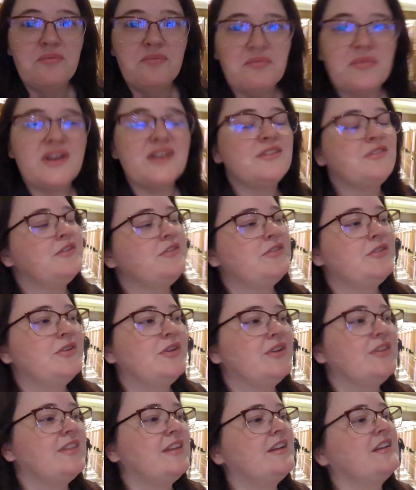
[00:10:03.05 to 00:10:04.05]
But it's also
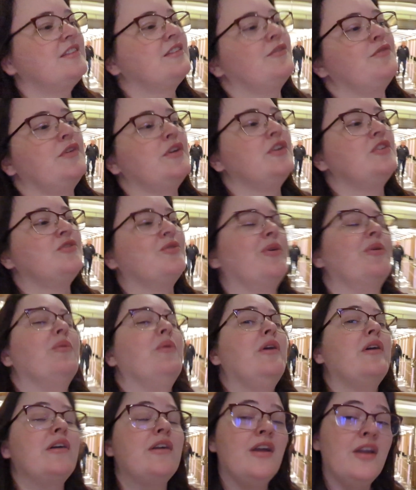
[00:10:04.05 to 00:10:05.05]
good that it's a very short
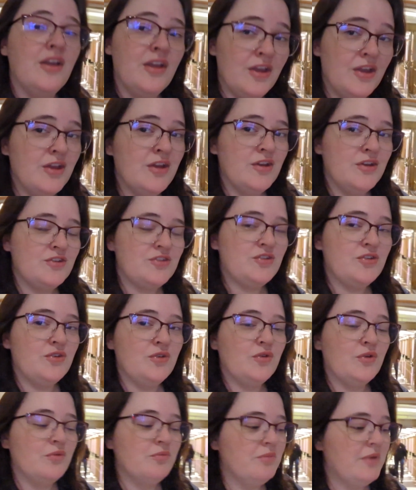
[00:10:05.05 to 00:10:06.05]
walk
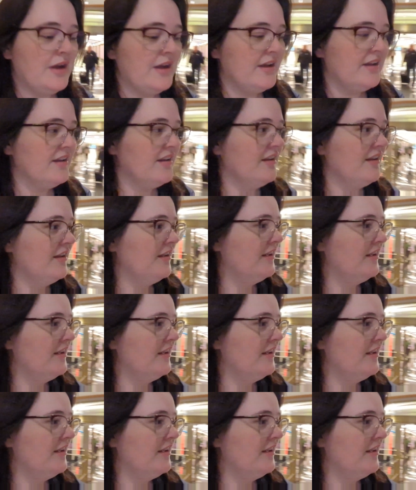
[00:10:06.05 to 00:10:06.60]
to my